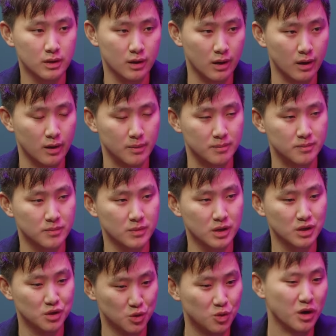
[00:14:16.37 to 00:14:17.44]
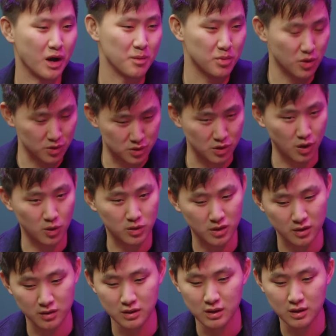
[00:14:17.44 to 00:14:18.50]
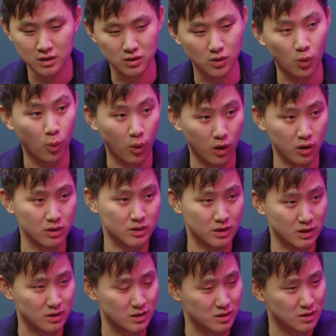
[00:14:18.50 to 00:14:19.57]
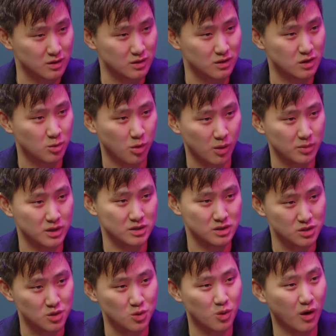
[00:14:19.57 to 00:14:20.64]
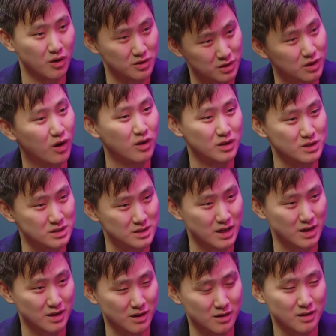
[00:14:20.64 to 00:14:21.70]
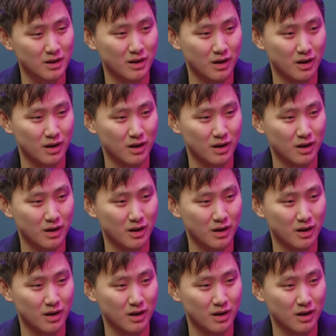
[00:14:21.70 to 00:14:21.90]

Um, you and I both know the the work that the, the department has to do on, on its data.